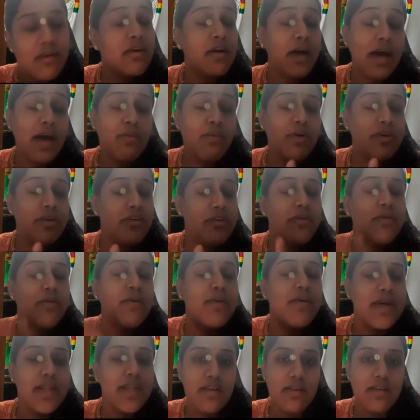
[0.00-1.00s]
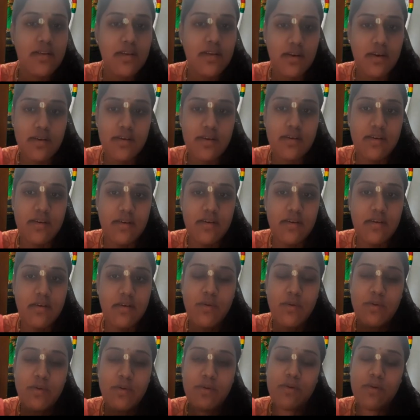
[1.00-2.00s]
I want you to go and
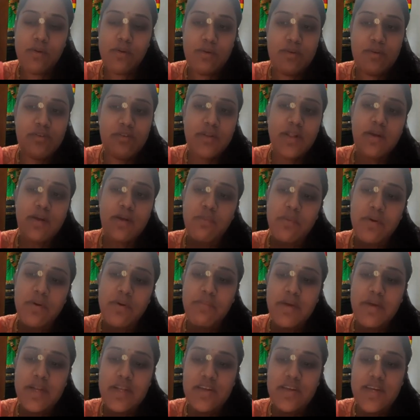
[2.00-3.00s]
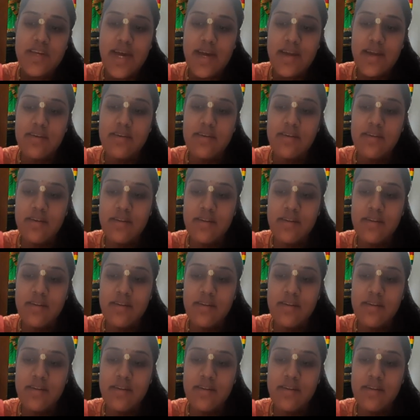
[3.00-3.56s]
go close to that worm and chant